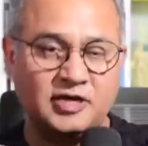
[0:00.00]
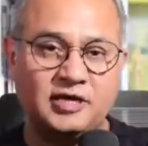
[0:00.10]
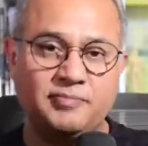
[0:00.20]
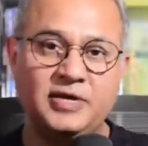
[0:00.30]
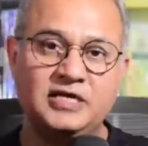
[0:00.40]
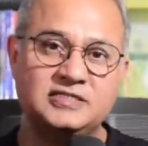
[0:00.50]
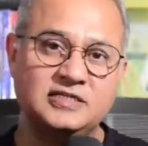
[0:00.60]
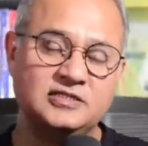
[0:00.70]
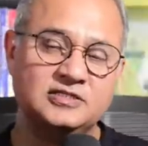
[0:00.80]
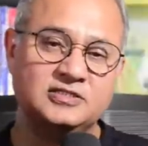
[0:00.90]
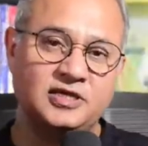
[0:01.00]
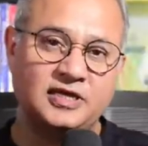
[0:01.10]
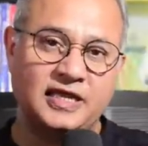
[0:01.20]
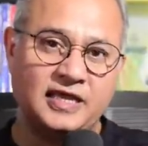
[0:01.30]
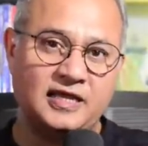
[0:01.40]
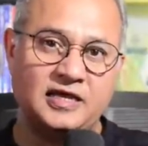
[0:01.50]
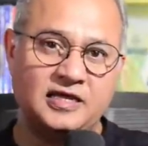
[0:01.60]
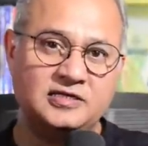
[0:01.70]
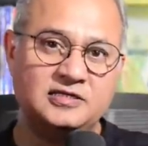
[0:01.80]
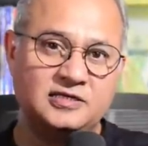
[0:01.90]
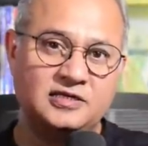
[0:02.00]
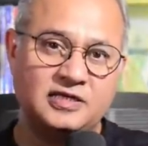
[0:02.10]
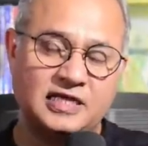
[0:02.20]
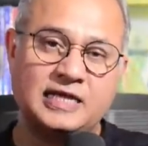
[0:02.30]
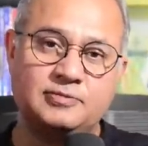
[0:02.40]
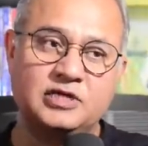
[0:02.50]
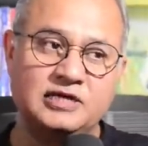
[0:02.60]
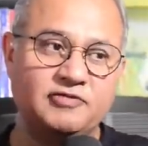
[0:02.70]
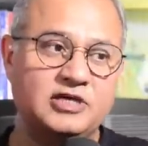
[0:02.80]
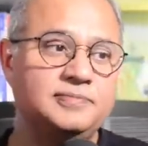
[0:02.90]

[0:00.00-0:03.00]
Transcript: medicines and kept living